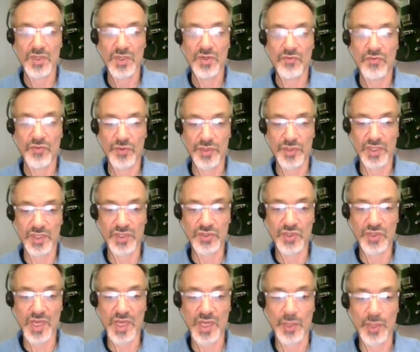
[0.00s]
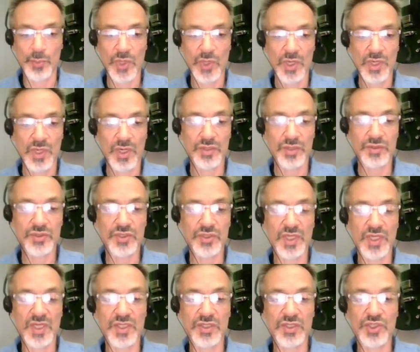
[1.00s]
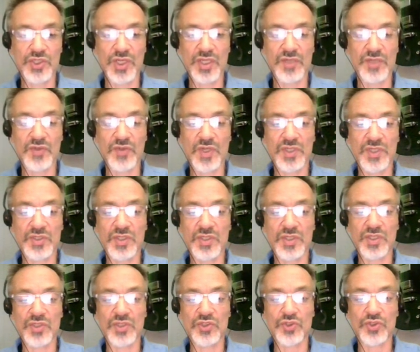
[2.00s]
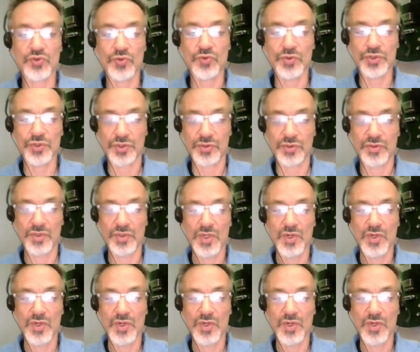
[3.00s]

For the exam, understand the chain of custody is crucial